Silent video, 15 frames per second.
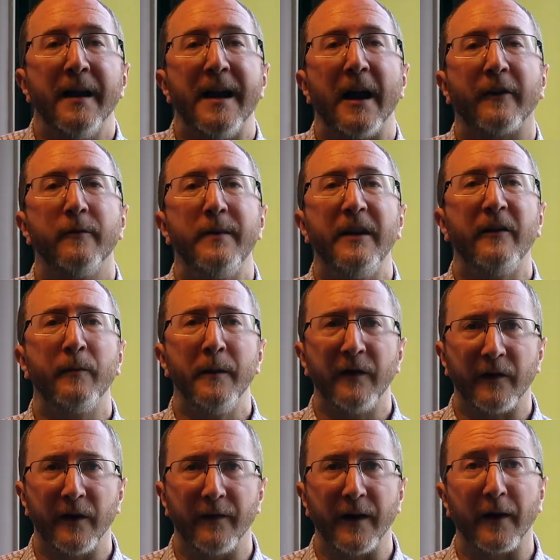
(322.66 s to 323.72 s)
Now, to be
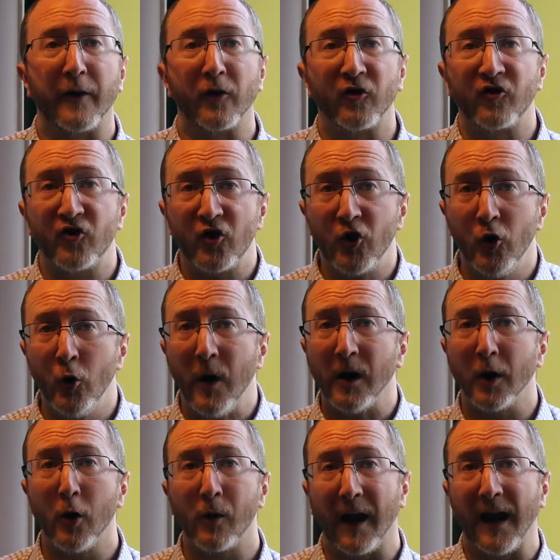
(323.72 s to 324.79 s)
specific, there's two
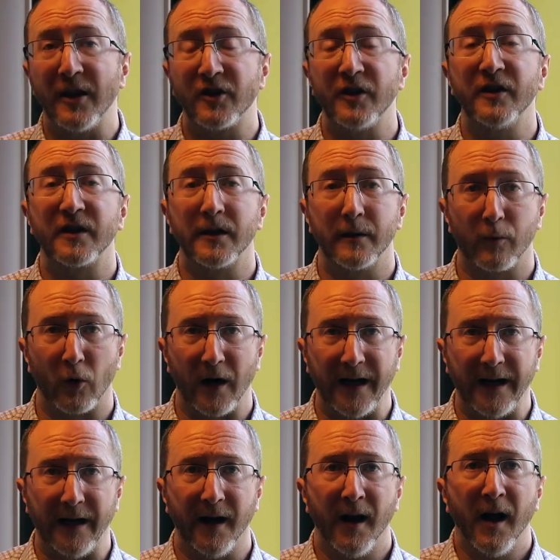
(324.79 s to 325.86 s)
locations in the
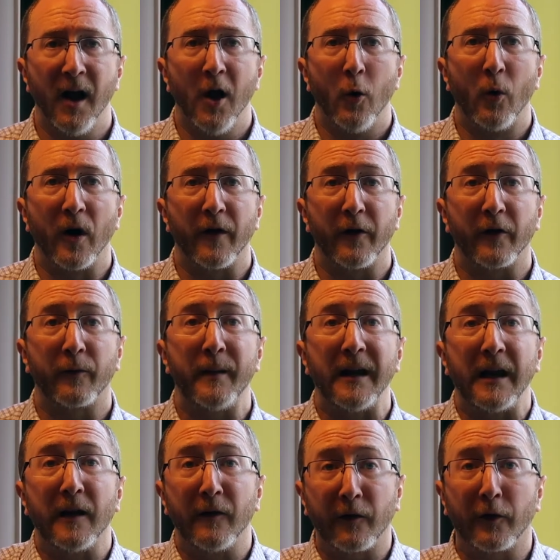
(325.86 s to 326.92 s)
brain where there's
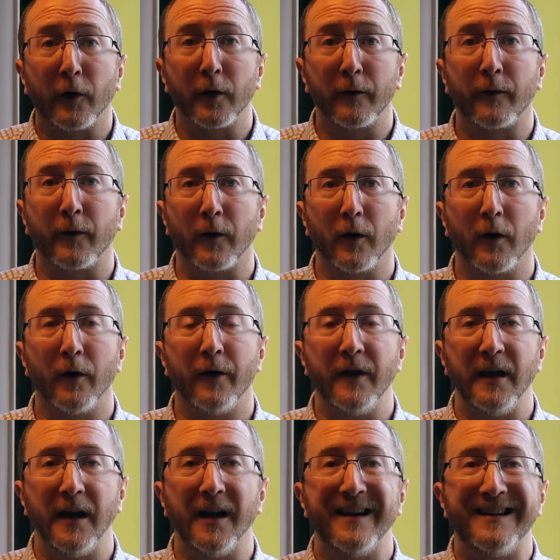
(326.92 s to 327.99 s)
been concern for
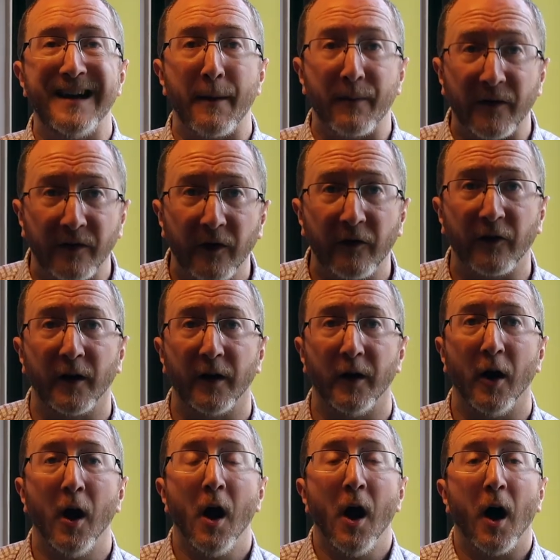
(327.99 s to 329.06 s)
the
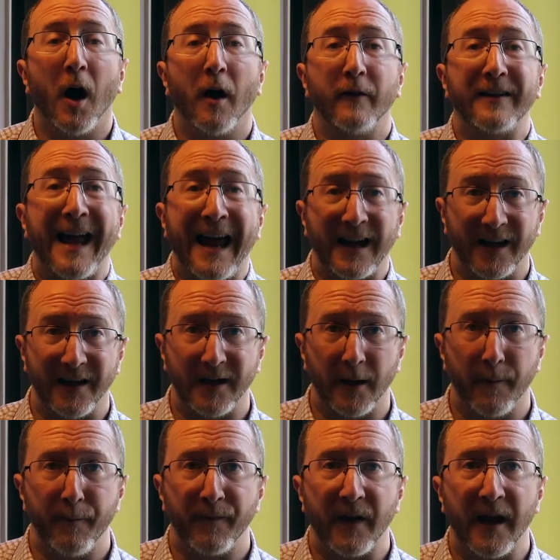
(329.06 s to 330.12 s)
deposition of
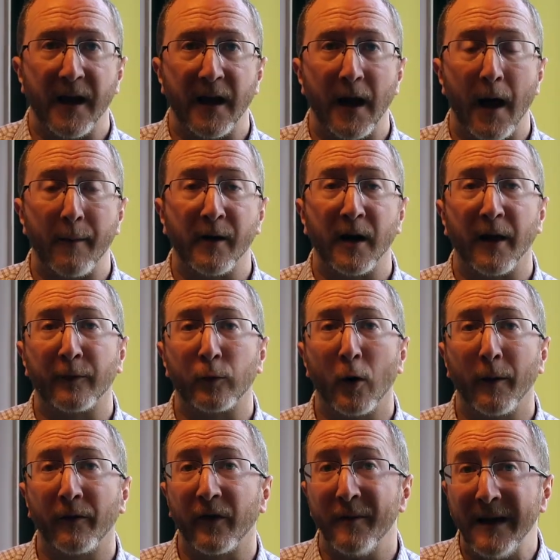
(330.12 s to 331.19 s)
gadolinium. And I'm going to
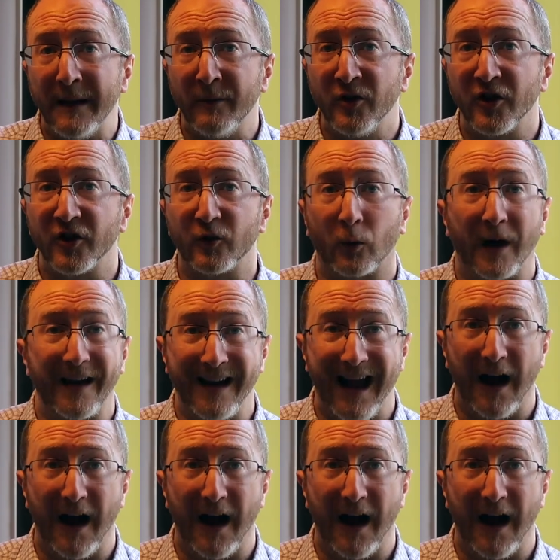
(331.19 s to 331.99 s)
throw up some images right